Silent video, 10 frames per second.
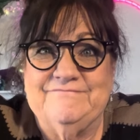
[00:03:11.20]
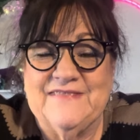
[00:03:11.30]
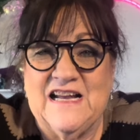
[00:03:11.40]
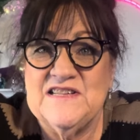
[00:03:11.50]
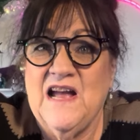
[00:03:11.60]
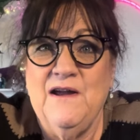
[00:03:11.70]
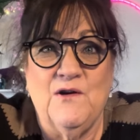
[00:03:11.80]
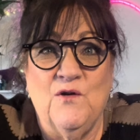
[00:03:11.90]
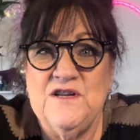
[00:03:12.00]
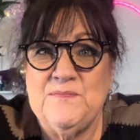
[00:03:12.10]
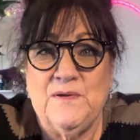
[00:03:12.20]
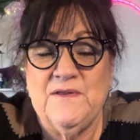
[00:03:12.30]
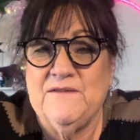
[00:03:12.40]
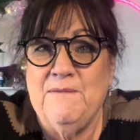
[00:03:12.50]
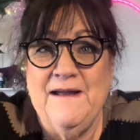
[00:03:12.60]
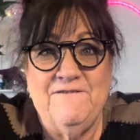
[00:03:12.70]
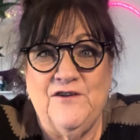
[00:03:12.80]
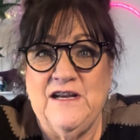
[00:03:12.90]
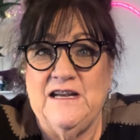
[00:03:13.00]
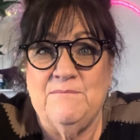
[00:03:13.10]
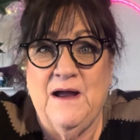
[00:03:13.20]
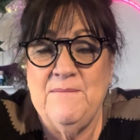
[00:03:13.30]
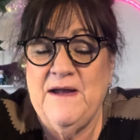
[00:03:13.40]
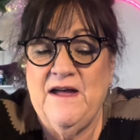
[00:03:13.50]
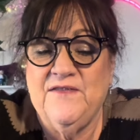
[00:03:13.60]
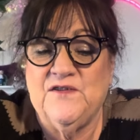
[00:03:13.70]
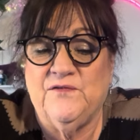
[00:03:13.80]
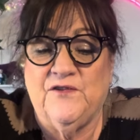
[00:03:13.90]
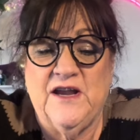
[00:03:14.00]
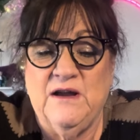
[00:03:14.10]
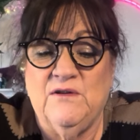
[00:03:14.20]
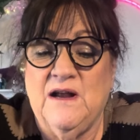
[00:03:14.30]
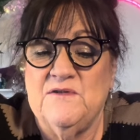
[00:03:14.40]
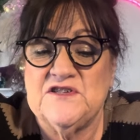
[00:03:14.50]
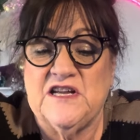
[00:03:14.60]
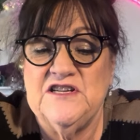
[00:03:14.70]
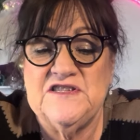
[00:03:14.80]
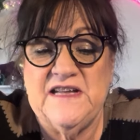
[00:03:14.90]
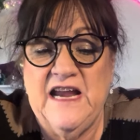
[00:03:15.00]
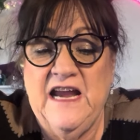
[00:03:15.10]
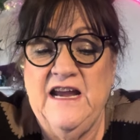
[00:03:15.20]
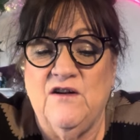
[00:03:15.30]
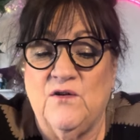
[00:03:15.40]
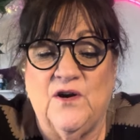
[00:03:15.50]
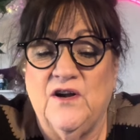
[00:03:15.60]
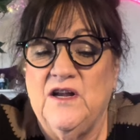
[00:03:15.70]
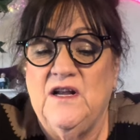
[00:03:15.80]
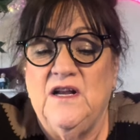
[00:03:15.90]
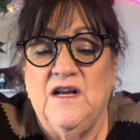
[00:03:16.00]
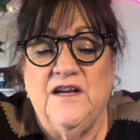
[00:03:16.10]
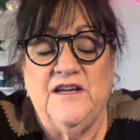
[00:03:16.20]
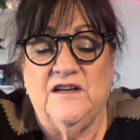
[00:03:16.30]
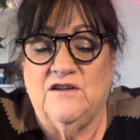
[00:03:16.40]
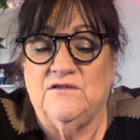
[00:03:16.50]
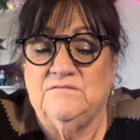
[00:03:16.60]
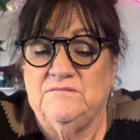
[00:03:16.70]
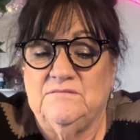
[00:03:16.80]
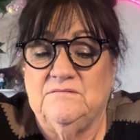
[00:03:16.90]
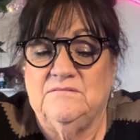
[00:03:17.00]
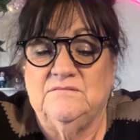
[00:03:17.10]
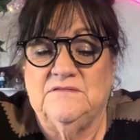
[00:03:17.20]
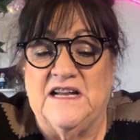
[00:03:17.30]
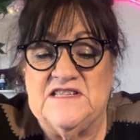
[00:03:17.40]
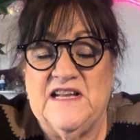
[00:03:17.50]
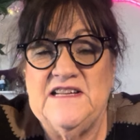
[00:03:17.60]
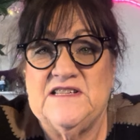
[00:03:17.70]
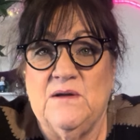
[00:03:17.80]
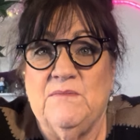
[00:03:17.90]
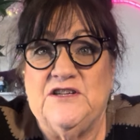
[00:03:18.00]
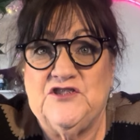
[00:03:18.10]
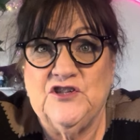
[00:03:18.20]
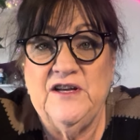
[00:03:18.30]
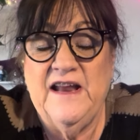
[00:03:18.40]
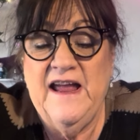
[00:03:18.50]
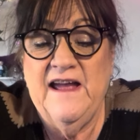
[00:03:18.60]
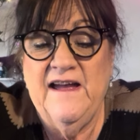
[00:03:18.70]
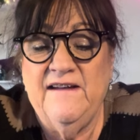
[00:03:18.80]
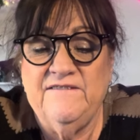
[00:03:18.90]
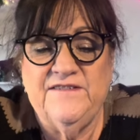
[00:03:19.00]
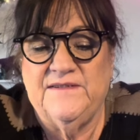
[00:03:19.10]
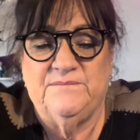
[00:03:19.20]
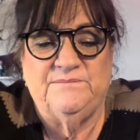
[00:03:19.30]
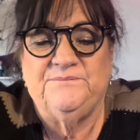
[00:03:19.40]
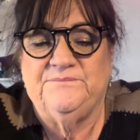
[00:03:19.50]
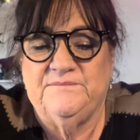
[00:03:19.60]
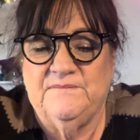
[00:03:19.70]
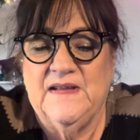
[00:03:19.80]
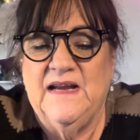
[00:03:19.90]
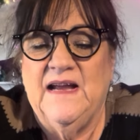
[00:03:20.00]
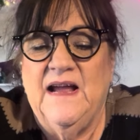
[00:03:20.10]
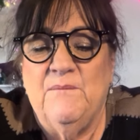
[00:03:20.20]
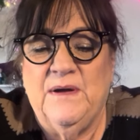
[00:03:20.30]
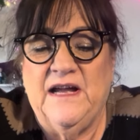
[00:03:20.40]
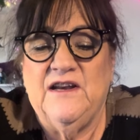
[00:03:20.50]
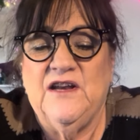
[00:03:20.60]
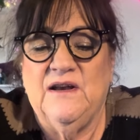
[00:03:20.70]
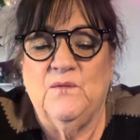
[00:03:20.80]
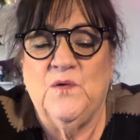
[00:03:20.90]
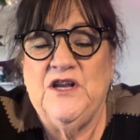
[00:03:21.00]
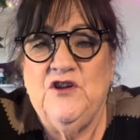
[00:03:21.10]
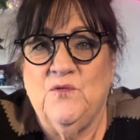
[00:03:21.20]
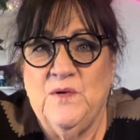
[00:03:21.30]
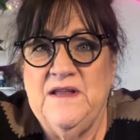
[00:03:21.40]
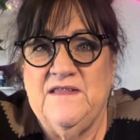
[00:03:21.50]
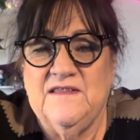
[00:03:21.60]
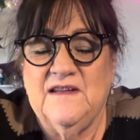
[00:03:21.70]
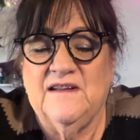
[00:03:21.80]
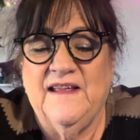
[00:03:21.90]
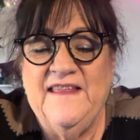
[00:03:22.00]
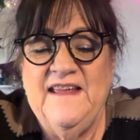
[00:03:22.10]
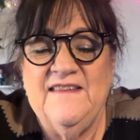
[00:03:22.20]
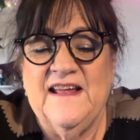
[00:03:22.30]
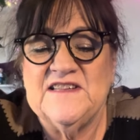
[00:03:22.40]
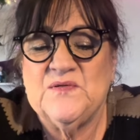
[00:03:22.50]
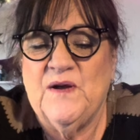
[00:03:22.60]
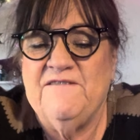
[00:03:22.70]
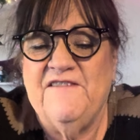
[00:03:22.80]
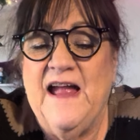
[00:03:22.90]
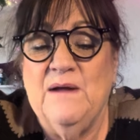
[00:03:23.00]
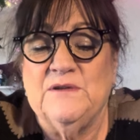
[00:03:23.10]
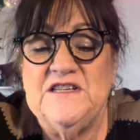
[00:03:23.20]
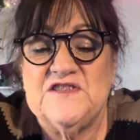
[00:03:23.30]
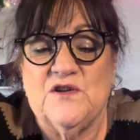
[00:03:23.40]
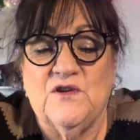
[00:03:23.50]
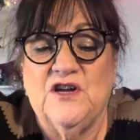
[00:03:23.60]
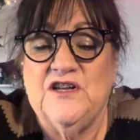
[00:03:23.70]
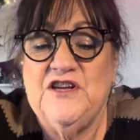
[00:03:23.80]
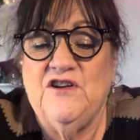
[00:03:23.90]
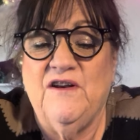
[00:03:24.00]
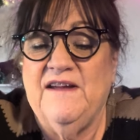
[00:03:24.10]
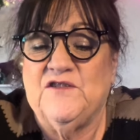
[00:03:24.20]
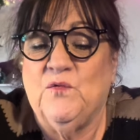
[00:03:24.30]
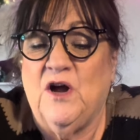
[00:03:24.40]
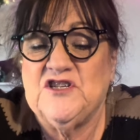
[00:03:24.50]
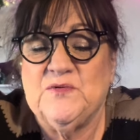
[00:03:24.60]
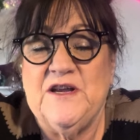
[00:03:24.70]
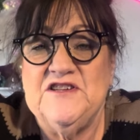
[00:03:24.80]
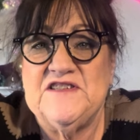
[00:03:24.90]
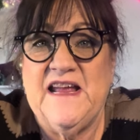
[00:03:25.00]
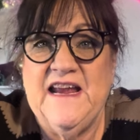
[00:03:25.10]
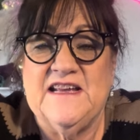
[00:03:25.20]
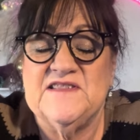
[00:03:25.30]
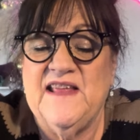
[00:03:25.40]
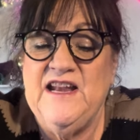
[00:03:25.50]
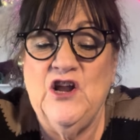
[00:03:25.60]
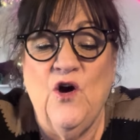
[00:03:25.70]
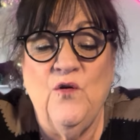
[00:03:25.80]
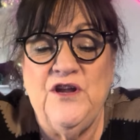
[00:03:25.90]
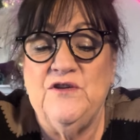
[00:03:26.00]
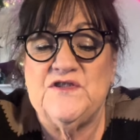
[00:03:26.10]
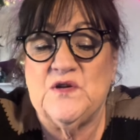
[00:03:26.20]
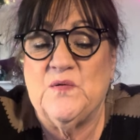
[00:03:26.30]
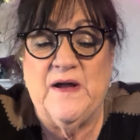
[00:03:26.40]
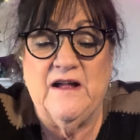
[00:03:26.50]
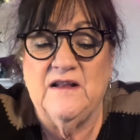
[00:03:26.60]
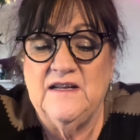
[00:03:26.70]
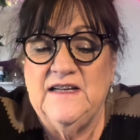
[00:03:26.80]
Because I always put my foot in my mouth or forget what I was going to say, or, you know, I say something I shouldn't have. But when you're with, I think that's why family's so good. You don't have to watch what you say because they know you so well.